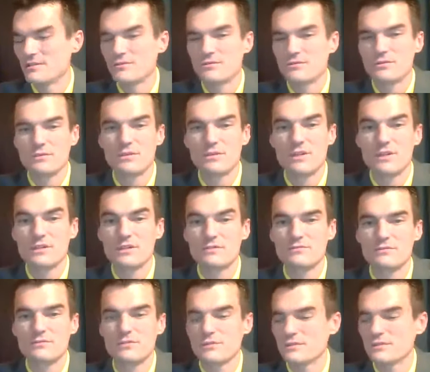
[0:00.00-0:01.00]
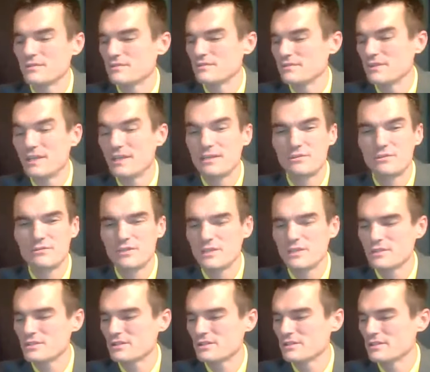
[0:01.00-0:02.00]
for love, for
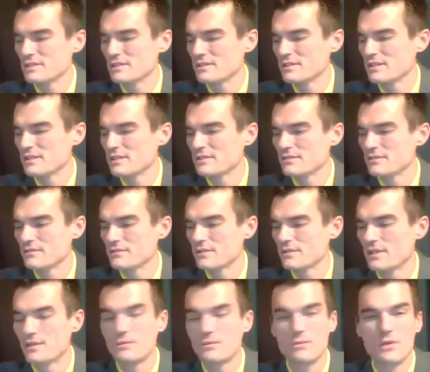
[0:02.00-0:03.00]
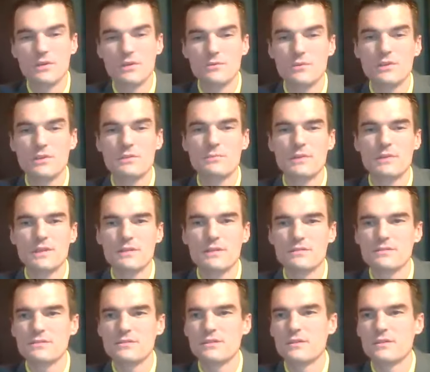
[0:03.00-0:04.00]
innovation, and run with me.
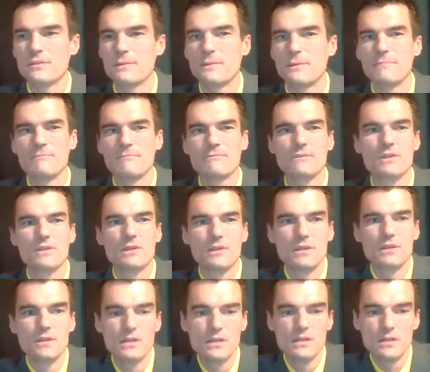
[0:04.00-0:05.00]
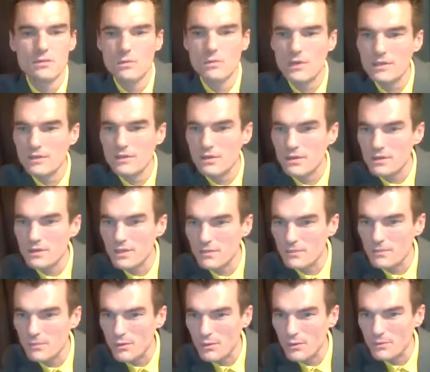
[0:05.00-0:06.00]
So I'm waiting on a
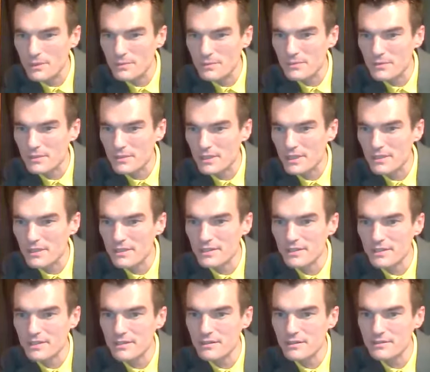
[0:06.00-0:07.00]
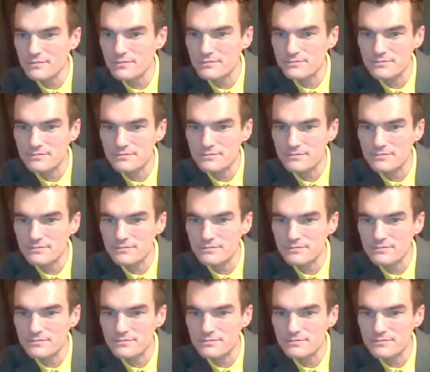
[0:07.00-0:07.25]
couple more people to get in here.